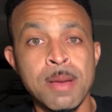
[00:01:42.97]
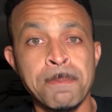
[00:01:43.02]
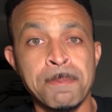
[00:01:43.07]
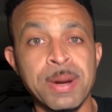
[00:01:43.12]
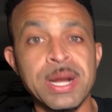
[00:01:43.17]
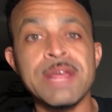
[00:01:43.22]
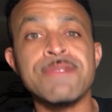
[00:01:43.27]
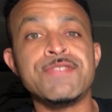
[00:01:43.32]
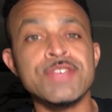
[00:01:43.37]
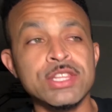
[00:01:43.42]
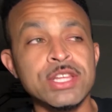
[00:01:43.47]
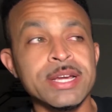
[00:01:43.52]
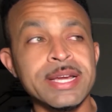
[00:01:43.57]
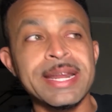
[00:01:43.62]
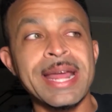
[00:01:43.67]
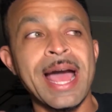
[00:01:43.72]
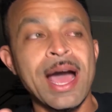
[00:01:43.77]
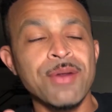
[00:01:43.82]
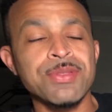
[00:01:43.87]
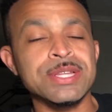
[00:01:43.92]
But if you look at
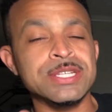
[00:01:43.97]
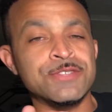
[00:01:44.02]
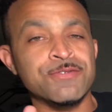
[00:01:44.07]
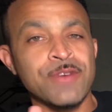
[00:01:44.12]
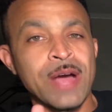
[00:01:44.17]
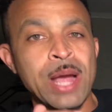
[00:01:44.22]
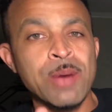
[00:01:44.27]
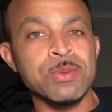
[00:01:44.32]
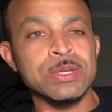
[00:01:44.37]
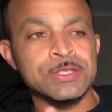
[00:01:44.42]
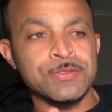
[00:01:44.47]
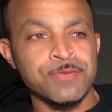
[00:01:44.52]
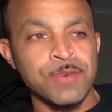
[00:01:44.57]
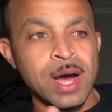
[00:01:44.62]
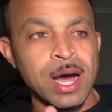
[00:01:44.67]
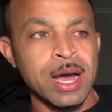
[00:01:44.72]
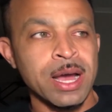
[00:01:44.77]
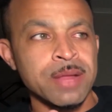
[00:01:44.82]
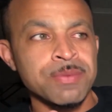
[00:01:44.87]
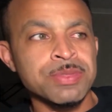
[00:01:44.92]
how this fight was
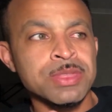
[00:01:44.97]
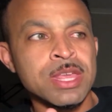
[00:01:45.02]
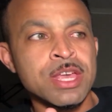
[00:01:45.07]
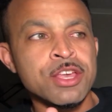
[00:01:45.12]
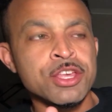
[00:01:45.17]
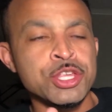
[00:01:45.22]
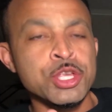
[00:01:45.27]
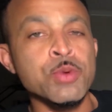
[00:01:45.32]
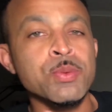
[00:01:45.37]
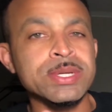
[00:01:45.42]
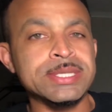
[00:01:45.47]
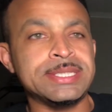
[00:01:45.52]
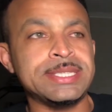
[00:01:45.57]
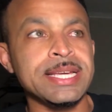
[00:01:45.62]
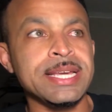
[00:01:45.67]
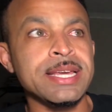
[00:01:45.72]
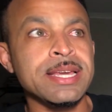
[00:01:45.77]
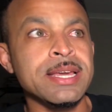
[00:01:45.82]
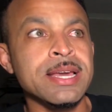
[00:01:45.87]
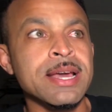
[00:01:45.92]
fought, you would
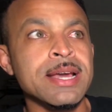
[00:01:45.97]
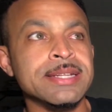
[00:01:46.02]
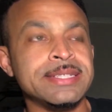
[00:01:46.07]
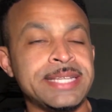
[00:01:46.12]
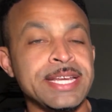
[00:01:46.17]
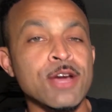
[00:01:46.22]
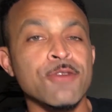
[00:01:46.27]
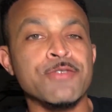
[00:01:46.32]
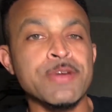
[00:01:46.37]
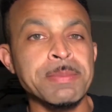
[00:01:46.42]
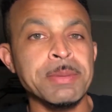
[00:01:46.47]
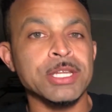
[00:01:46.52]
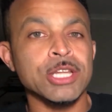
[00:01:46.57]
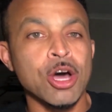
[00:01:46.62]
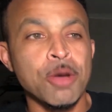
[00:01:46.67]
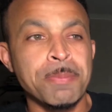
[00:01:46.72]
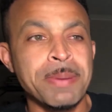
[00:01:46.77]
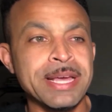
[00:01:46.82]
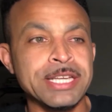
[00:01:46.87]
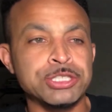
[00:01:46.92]
see TEOFIMO
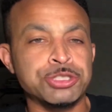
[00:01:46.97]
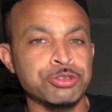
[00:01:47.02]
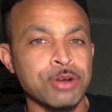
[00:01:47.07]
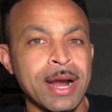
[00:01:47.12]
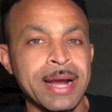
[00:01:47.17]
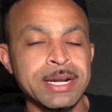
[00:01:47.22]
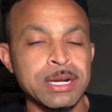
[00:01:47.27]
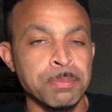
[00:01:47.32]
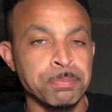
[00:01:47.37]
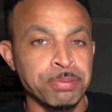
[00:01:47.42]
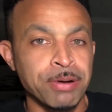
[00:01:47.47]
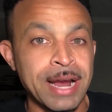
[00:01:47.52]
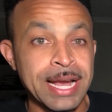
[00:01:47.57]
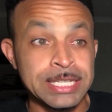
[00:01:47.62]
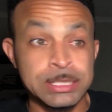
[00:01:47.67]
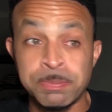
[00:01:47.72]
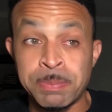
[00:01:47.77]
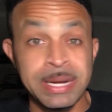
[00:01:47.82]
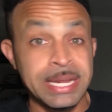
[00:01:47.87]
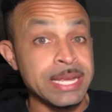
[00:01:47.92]
Lopez trying to
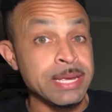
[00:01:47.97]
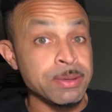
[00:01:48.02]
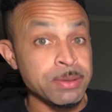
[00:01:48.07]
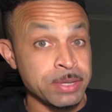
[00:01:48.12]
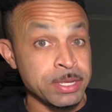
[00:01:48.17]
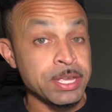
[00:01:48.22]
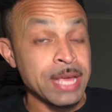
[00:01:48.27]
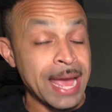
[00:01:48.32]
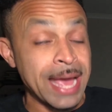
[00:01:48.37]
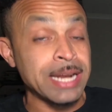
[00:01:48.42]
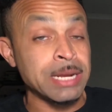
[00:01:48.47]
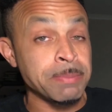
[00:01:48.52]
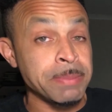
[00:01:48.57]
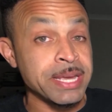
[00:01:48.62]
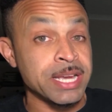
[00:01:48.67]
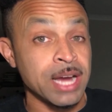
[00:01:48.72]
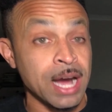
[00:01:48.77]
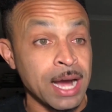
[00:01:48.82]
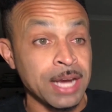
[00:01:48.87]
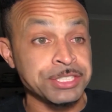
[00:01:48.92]
press, but he had to be
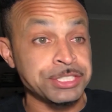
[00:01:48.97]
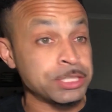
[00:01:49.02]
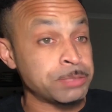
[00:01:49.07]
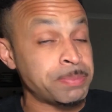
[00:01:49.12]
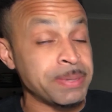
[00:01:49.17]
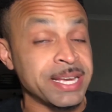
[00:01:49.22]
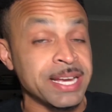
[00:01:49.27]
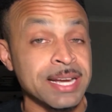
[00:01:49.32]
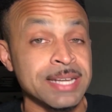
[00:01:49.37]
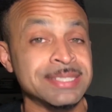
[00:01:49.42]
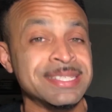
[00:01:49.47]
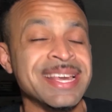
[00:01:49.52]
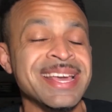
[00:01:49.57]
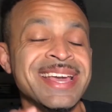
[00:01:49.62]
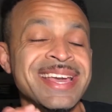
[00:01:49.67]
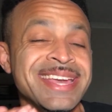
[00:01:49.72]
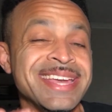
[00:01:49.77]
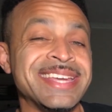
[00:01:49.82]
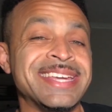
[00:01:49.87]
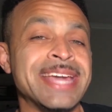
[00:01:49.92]
cautious because
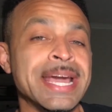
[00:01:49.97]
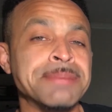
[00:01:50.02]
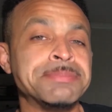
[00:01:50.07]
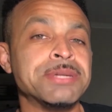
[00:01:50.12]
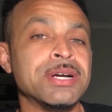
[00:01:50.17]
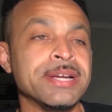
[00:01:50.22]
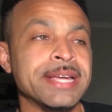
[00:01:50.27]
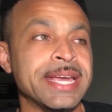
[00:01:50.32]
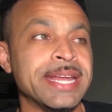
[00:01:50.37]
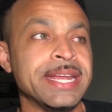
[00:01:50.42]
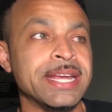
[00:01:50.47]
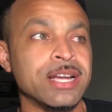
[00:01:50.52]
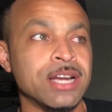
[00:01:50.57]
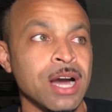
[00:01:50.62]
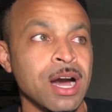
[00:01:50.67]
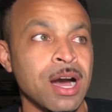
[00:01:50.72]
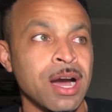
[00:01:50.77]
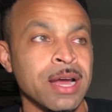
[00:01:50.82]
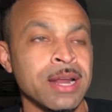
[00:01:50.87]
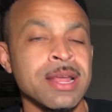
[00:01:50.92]
he kept on getting
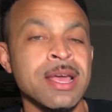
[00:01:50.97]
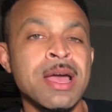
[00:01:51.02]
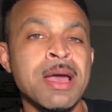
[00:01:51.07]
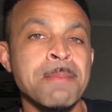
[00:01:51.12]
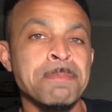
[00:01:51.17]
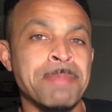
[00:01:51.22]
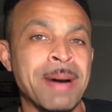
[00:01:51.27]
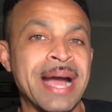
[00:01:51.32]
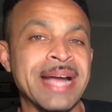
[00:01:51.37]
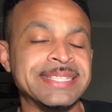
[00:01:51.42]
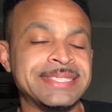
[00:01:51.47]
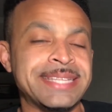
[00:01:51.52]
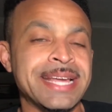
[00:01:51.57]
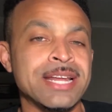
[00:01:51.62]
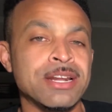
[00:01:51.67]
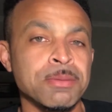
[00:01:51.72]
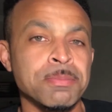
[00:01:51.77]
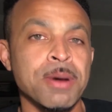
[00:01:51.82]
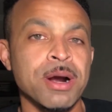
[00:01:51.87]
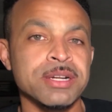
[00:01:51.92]
caught by
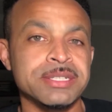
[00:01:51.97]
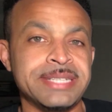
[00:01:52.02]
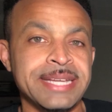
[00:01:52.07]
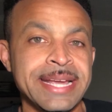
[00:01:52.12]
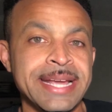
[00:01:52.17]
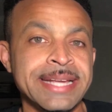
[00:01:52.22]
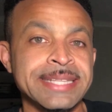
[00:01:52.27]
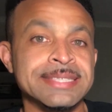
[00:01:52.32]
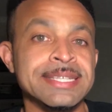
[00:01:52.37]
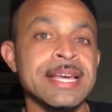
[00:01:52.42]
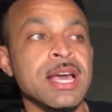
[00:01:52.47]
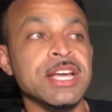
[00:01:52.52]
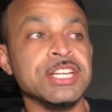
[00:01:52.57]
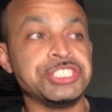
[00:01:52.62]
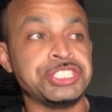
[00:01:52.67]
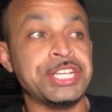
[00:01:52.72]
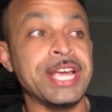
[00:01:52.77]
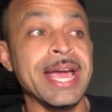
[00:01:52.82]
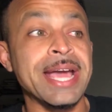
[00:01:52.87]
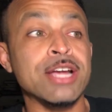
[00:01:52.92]
SANDOR Martin's
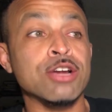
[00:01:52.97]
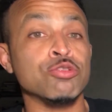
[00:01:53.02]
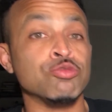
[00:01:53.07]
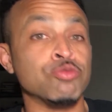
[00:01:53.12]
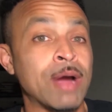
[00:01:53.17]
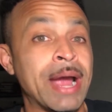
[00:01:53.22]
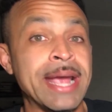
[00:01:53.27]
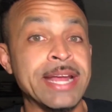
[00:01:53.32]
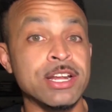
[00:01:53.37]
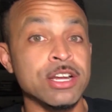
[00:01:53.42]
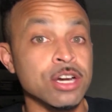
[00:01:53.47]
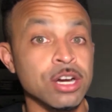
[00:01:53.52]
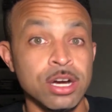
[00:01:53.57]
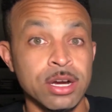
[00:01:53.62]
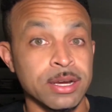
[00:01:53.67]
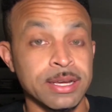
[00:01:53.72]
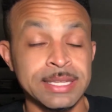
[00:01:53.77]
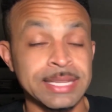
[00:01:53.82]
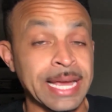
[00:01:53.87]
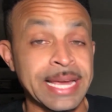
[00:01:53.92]
check right
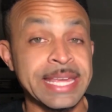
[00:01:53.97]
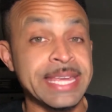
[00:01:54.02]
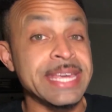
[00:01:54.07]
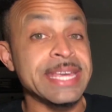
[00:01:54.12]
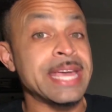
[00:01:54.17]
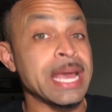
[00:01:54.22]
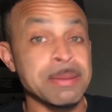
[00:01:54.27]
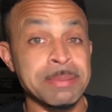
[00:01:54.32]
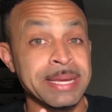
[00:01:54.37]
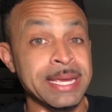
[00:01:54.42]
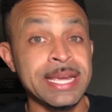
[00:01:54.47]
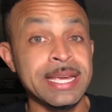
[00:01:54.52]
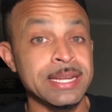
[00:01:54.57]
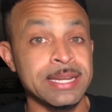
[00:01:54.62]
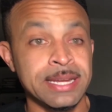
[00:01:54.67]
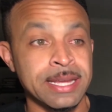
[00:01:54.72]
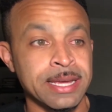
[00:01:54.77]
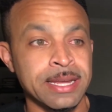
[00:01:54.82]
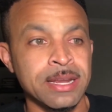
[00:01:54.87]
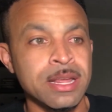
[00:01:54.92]
hook. Like, he kept eating
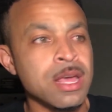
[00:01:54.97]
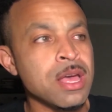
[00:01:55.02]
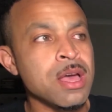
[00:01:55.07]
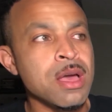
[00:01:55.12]
it.